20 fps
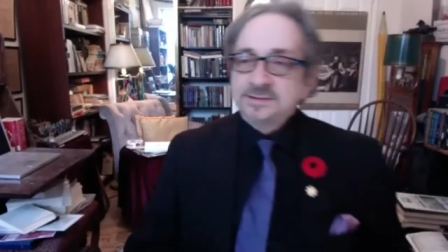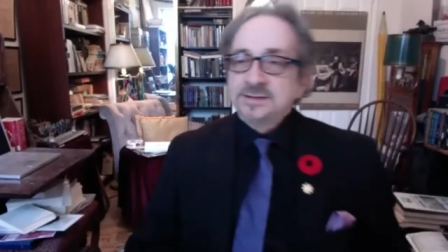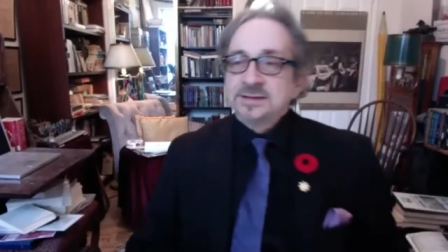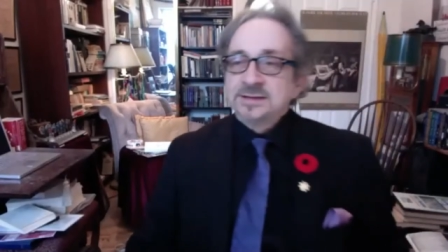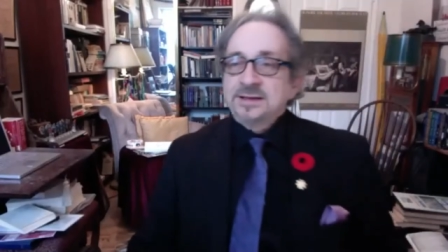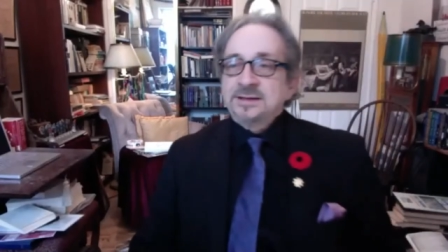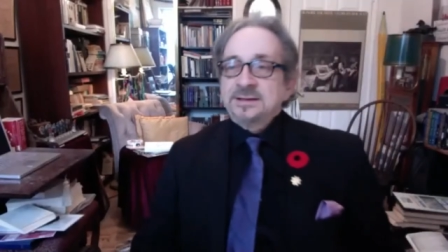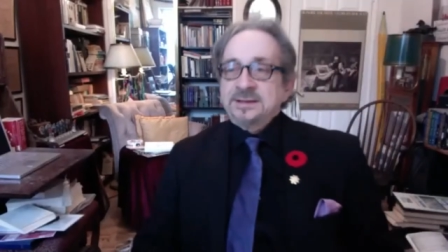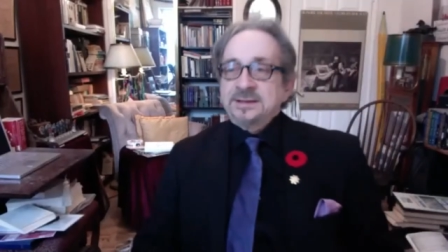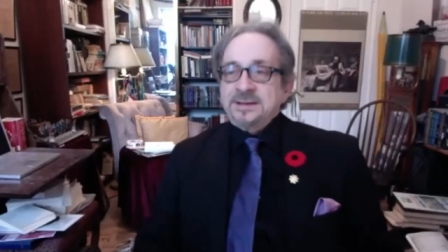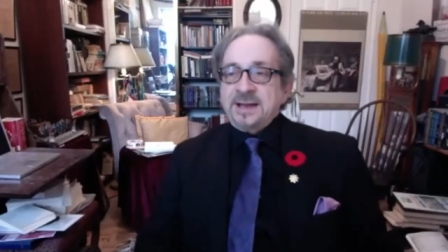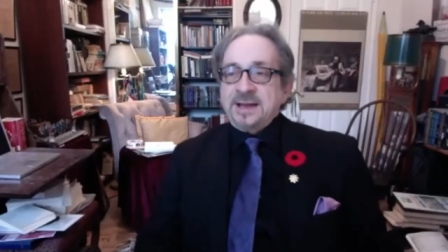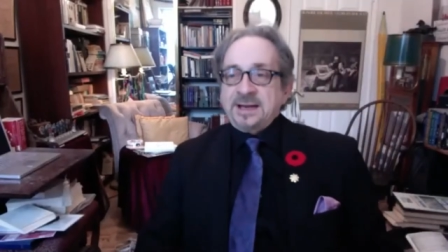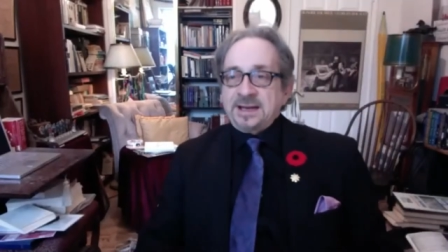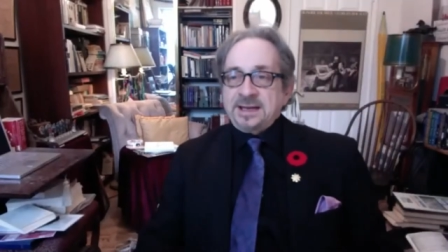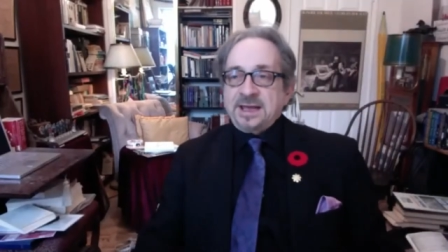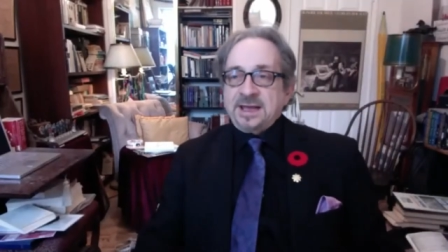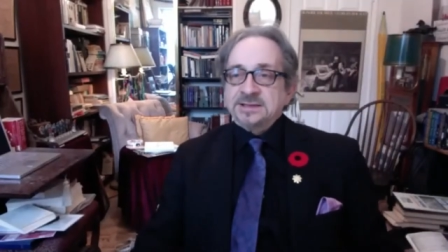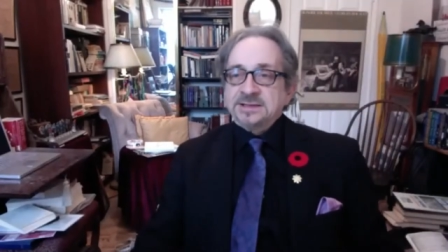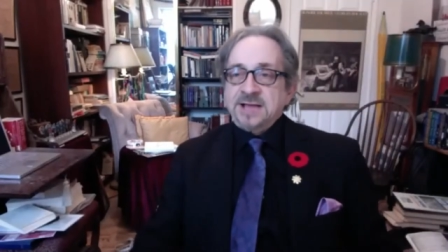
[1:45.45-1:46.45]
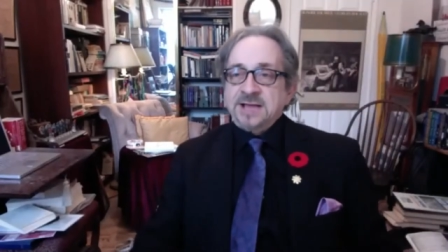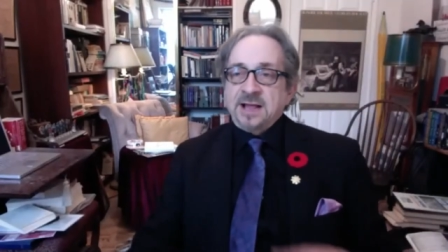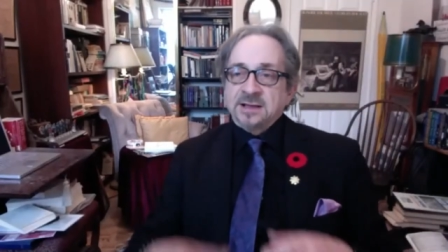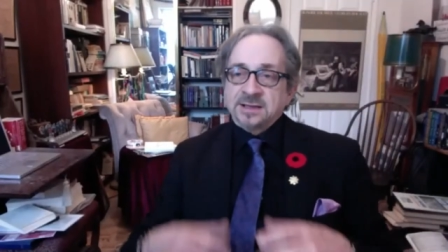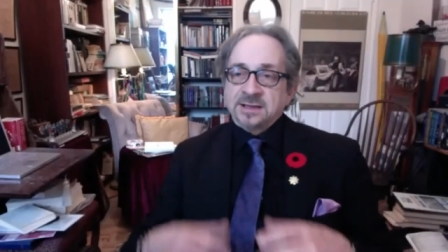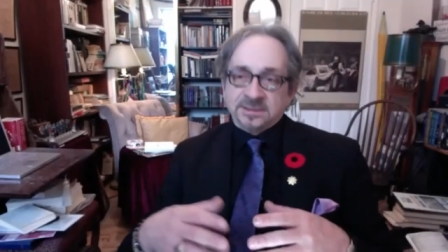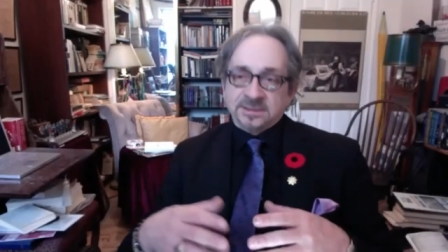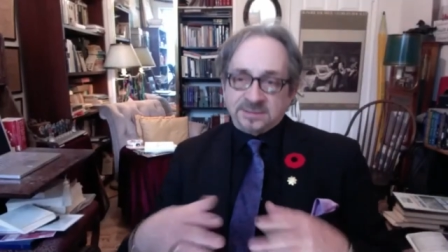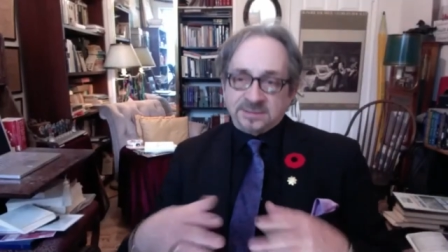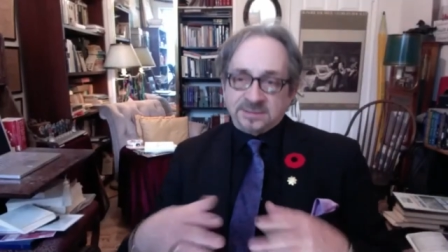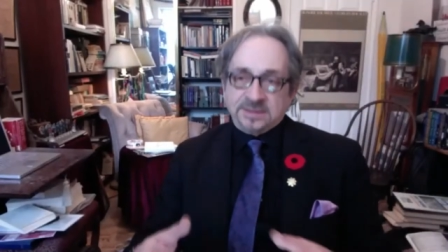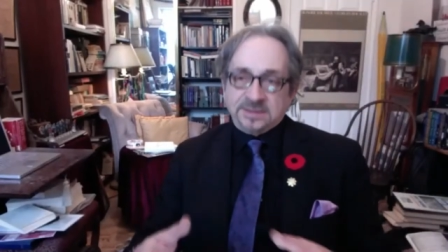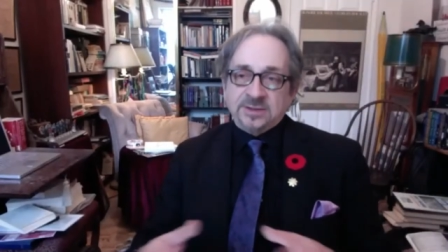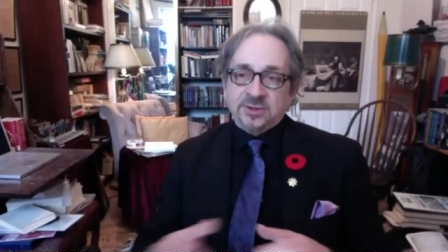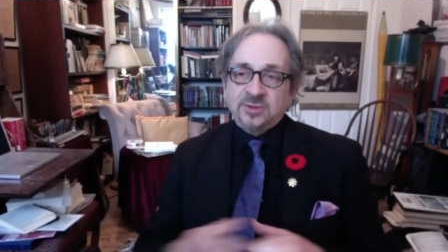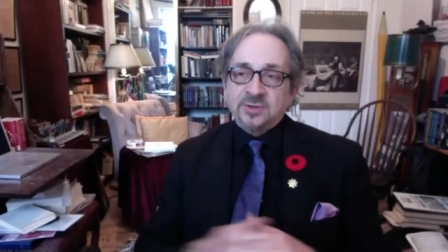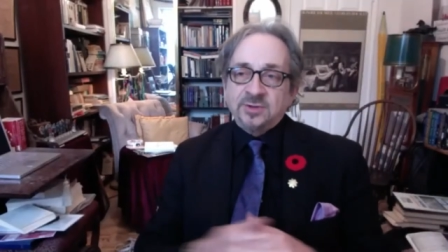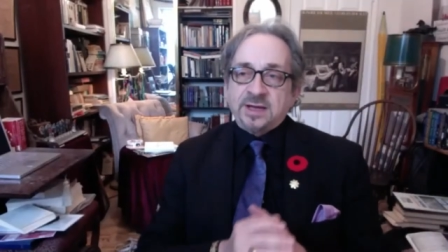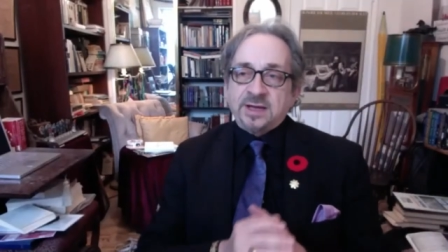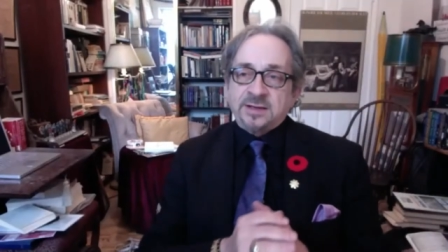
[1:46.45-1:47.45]
In any case, I'll
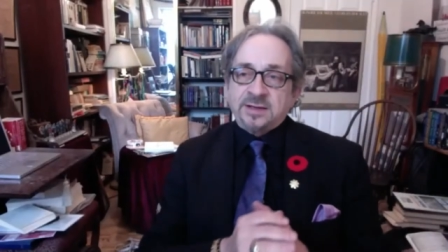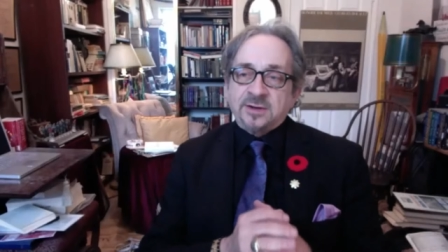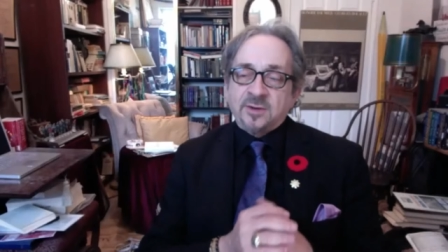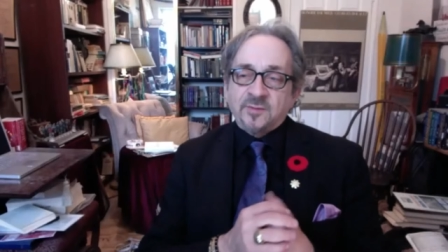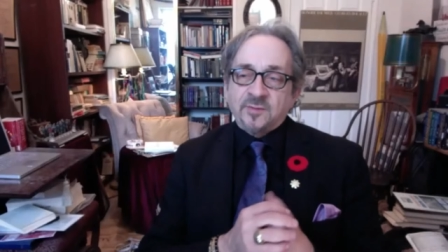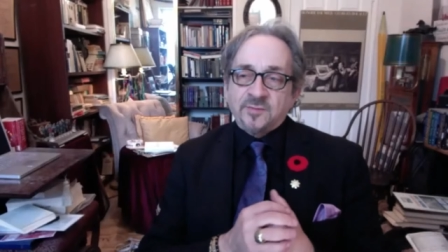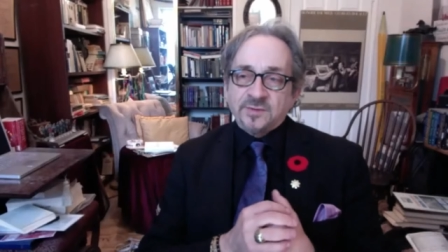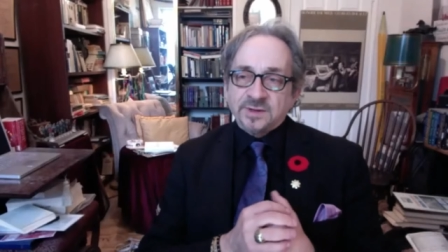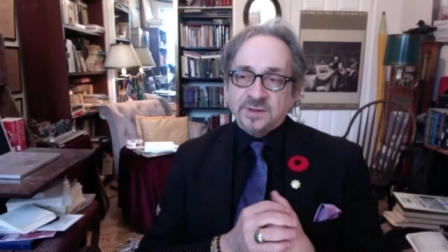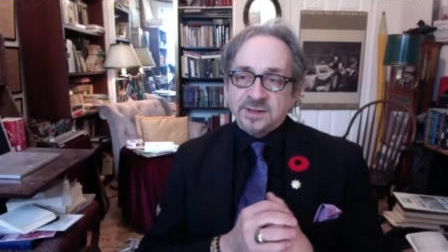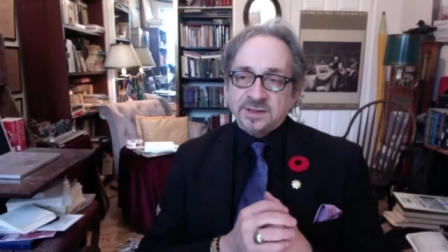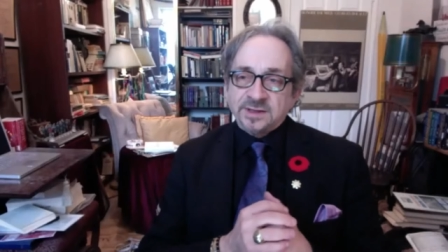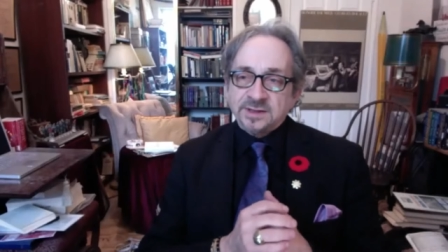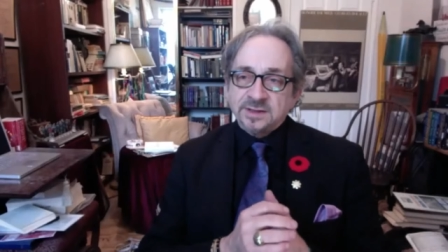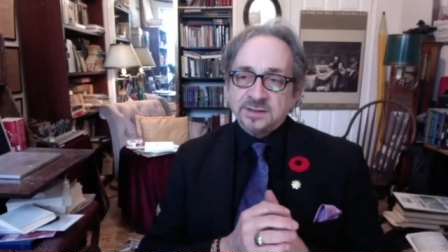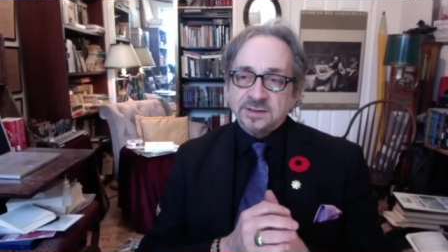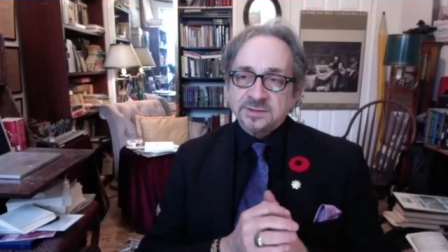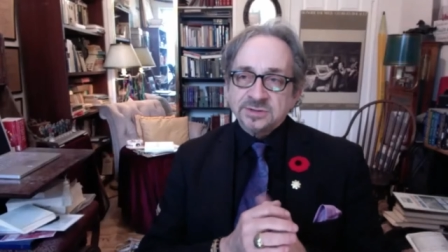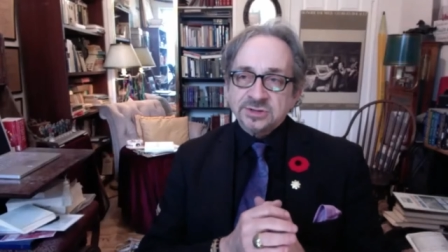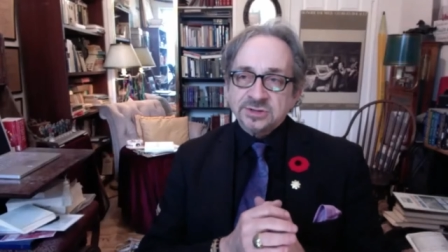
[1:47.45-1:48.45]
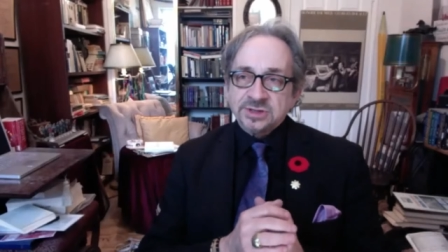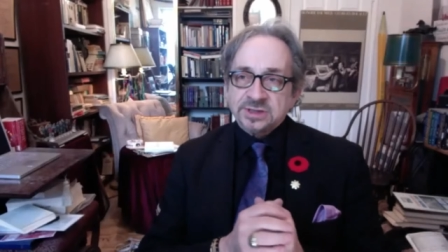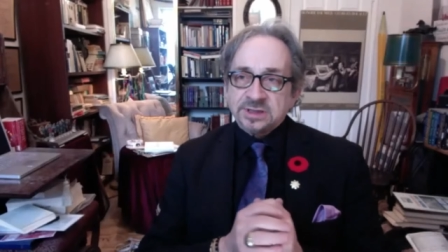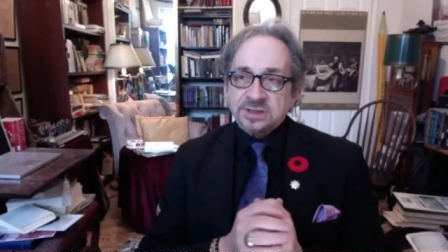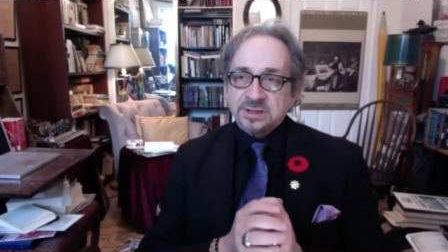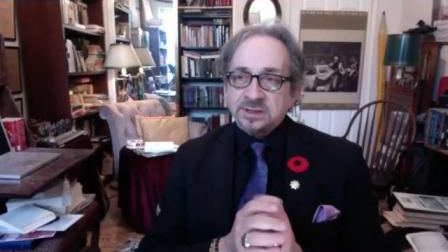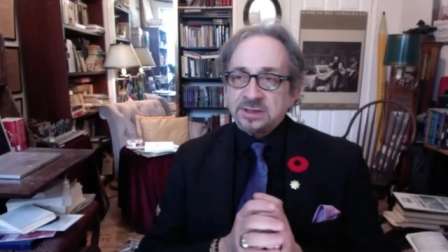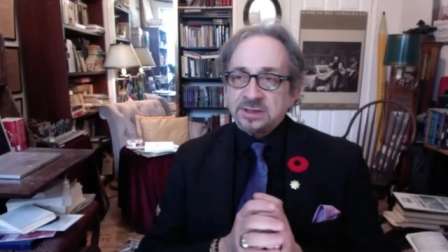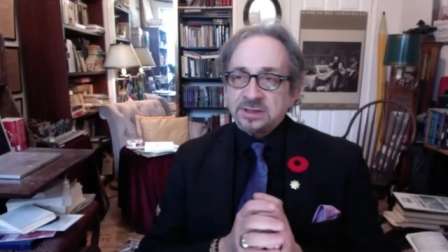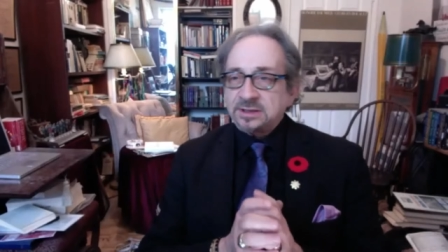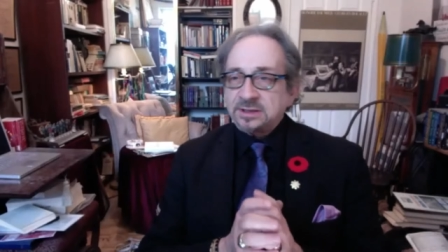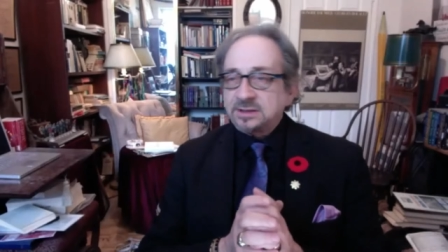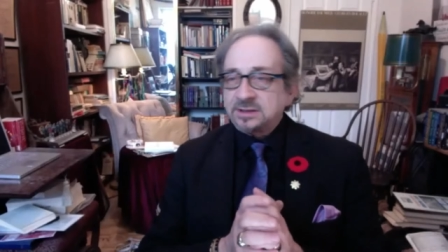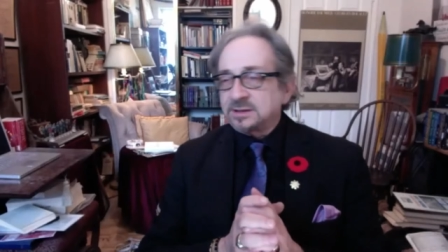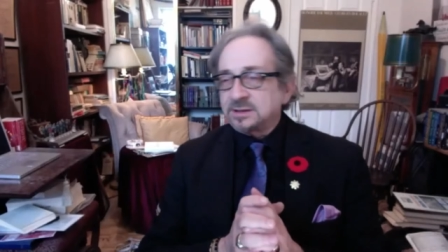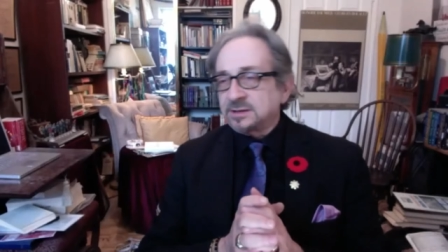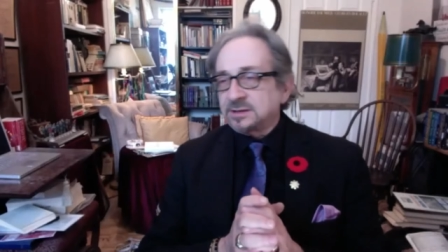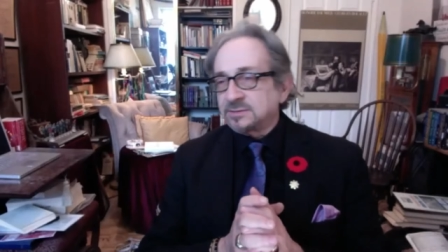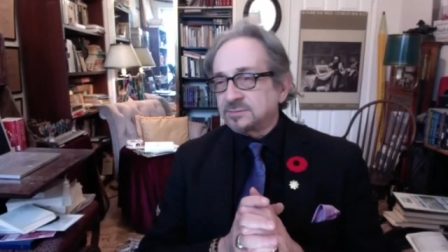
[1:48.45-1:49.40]
continue, and hopefully she can hear.